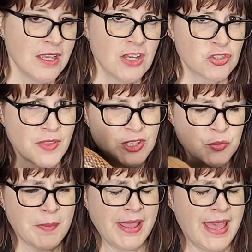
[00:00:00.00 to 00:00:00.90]
So that's
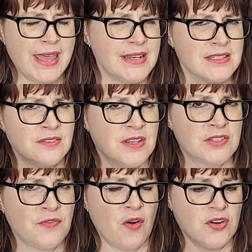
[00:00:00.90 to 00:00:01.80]
where my head is
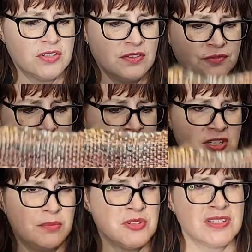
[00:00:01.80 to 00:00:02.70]
as far as the fringe.
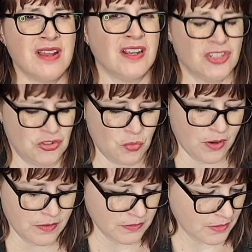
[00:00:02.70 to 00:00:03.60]
I'm just not
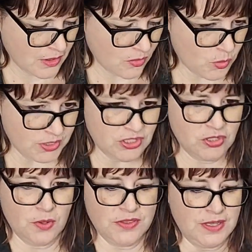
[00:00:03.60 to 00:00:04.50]
sure what to
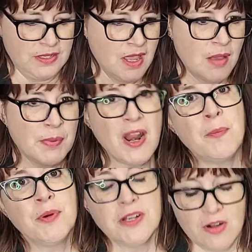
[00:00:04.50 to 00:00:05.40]
do with it. But I'll
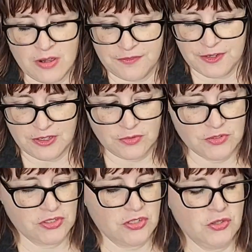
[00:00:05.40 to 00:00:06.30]
put it on for you
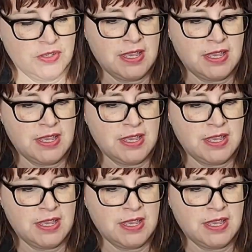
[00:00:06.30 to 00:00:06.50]
just so you can